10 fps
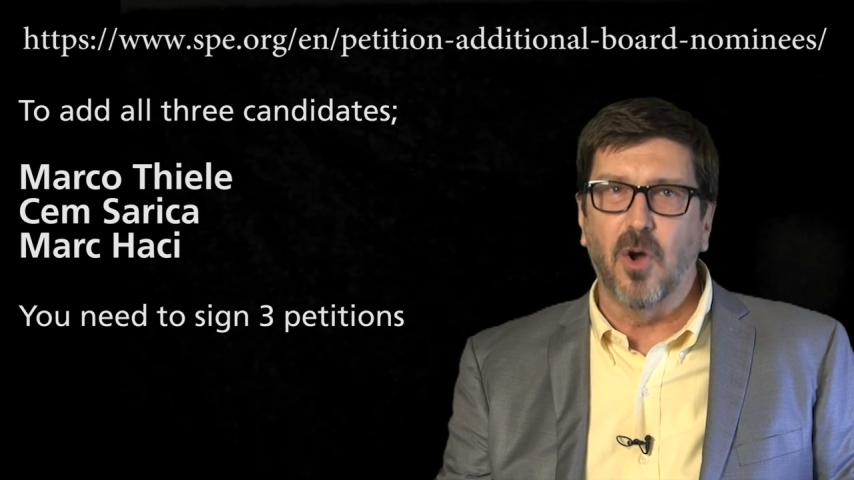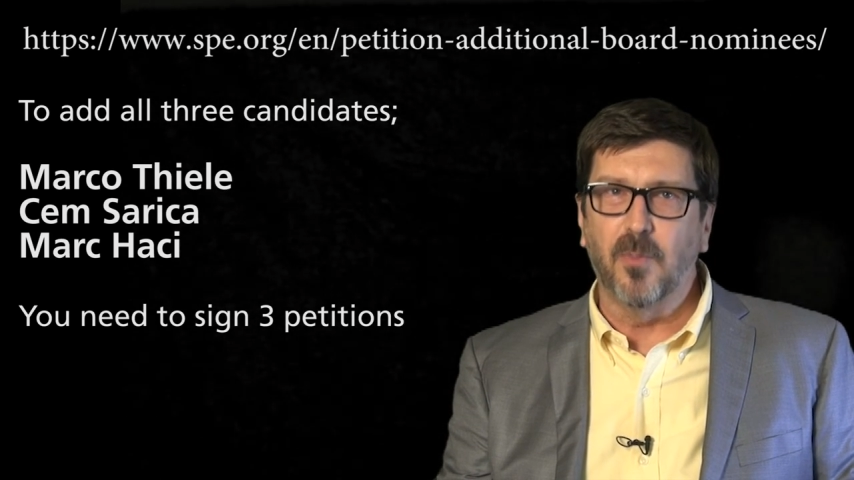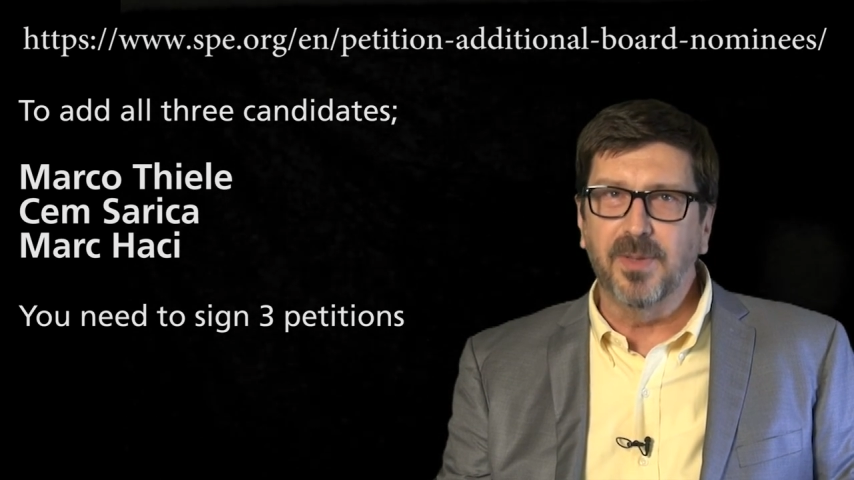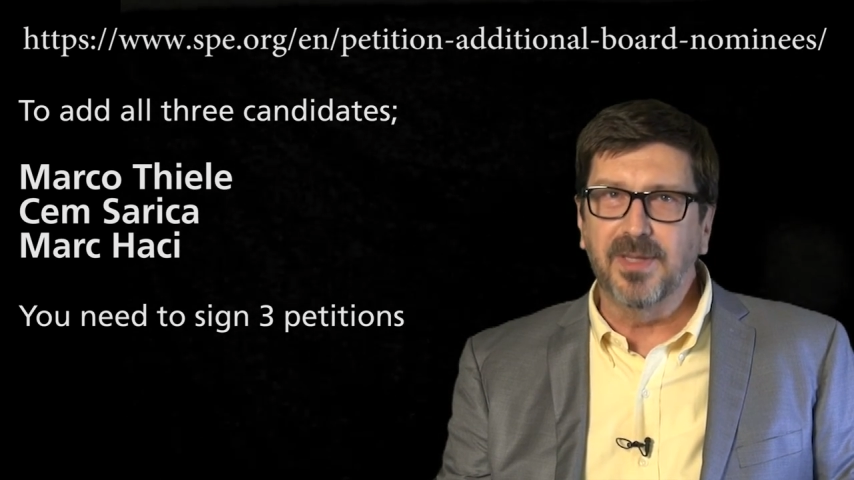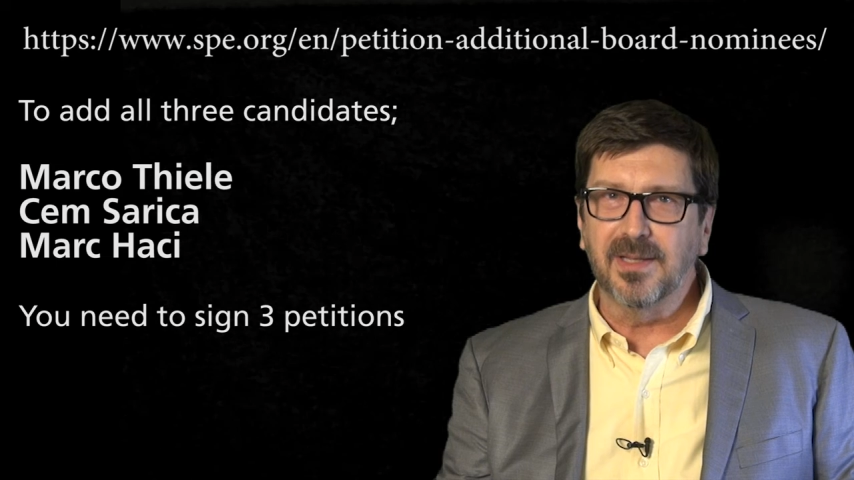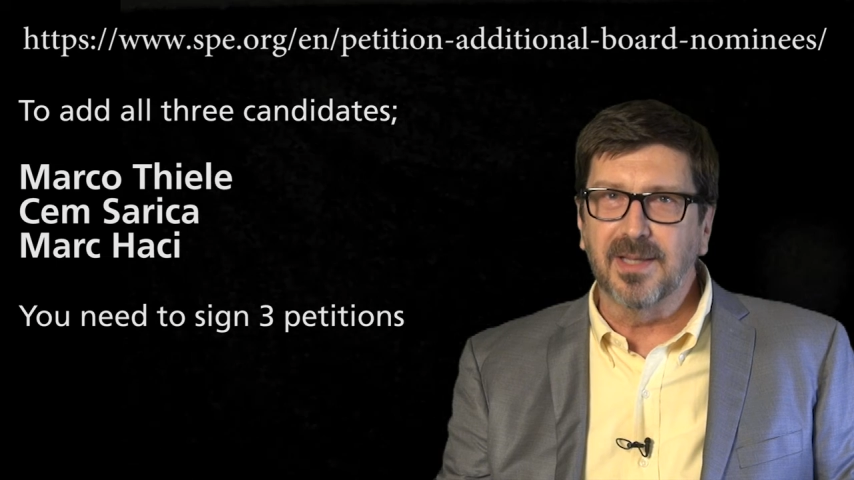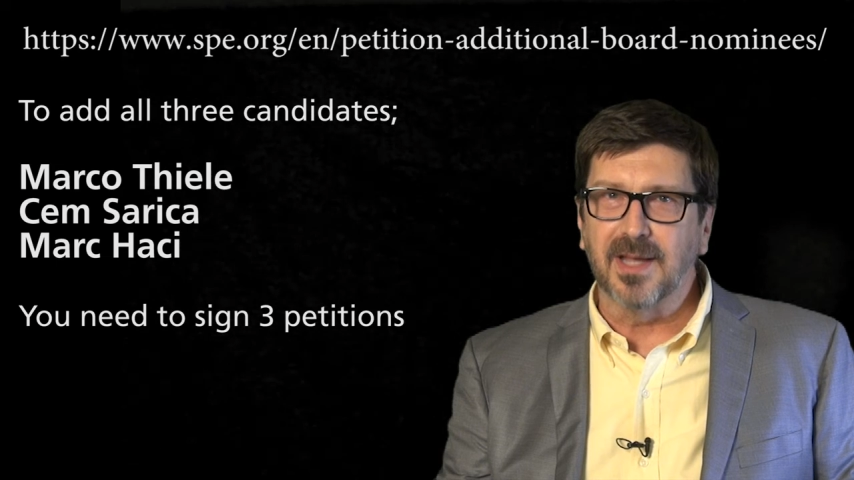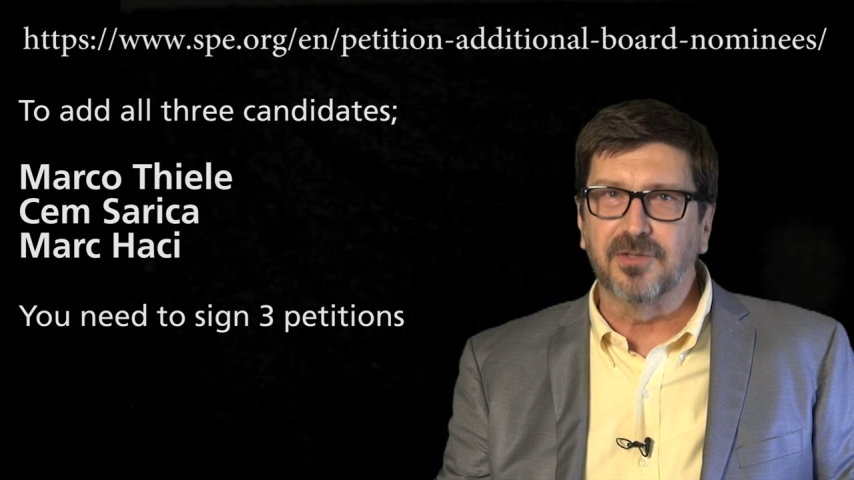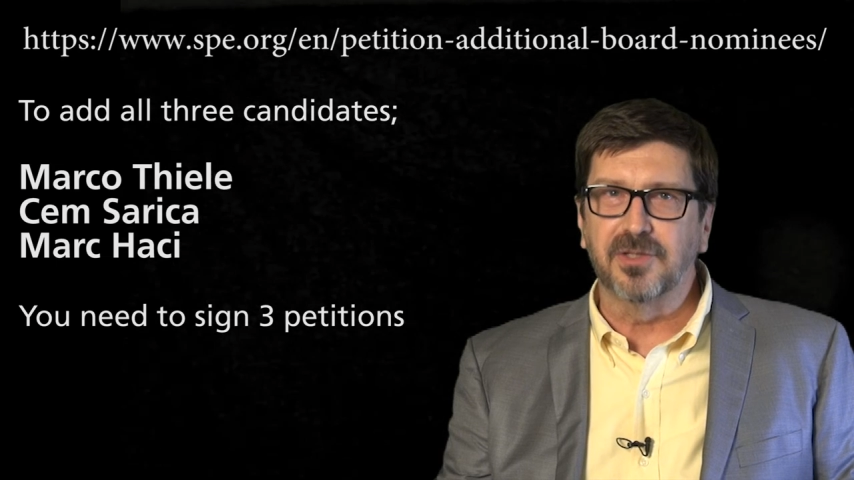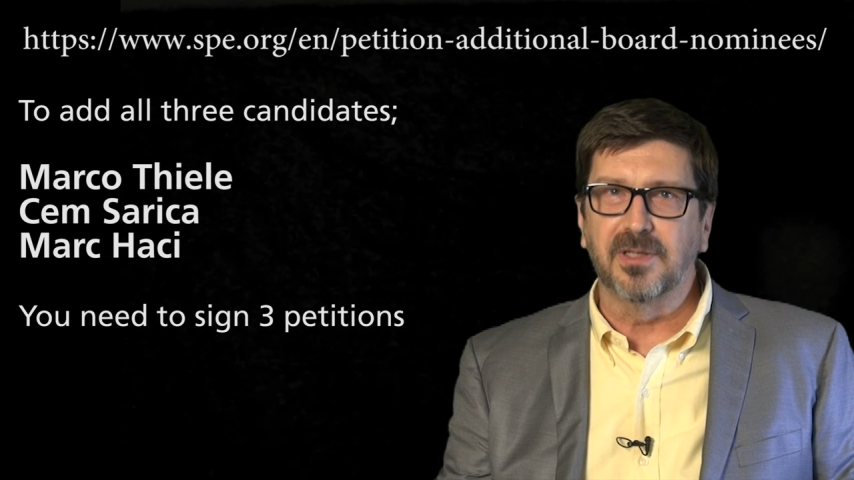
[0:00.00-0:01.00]
open the
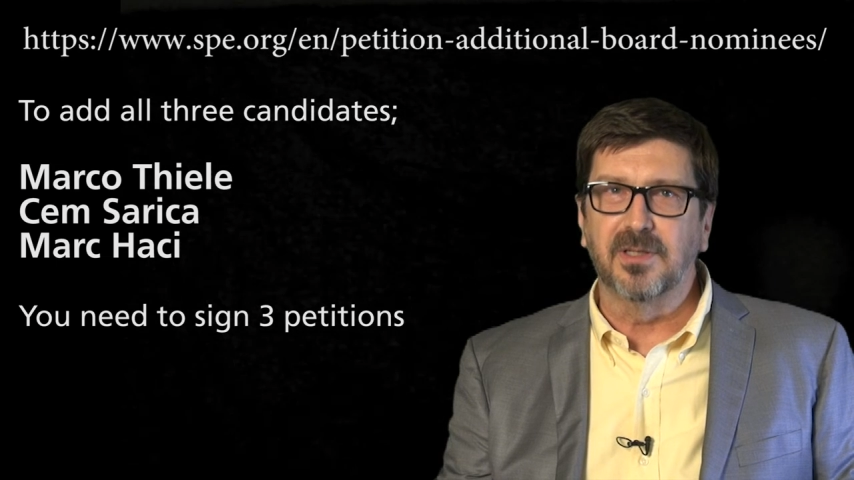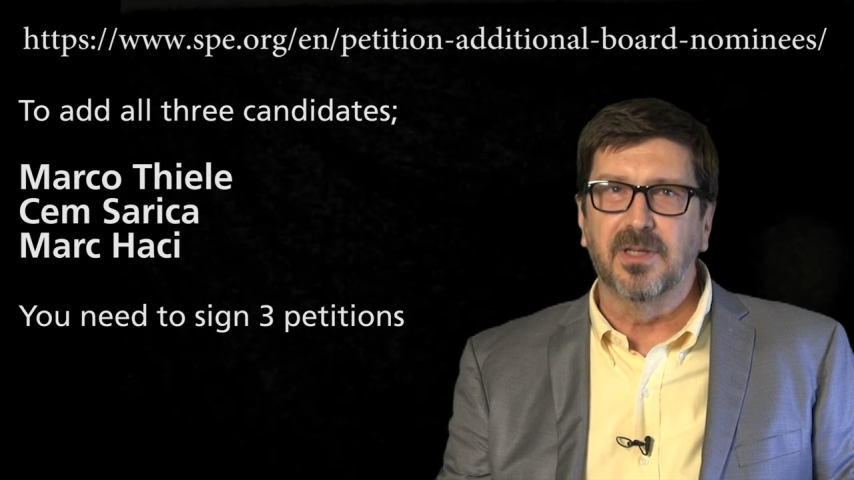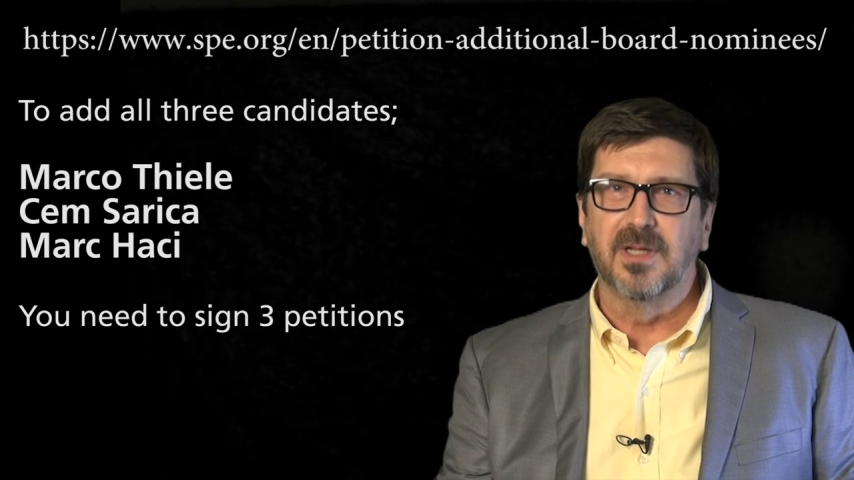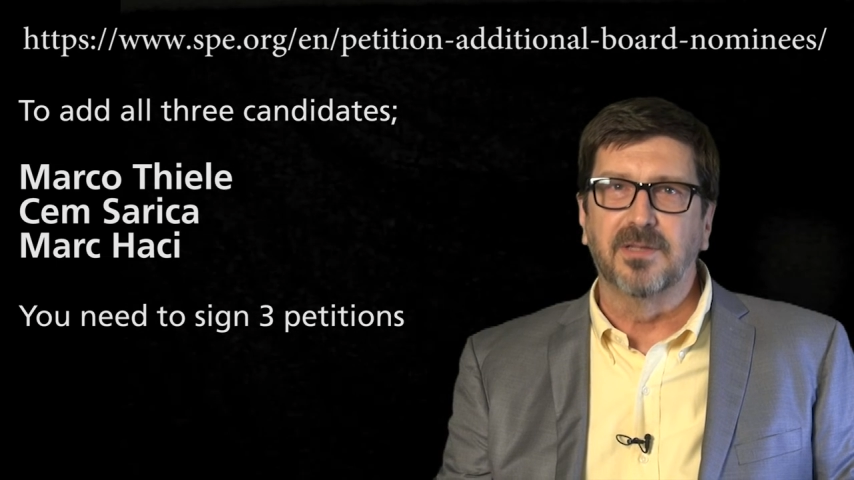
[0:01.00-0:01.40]
election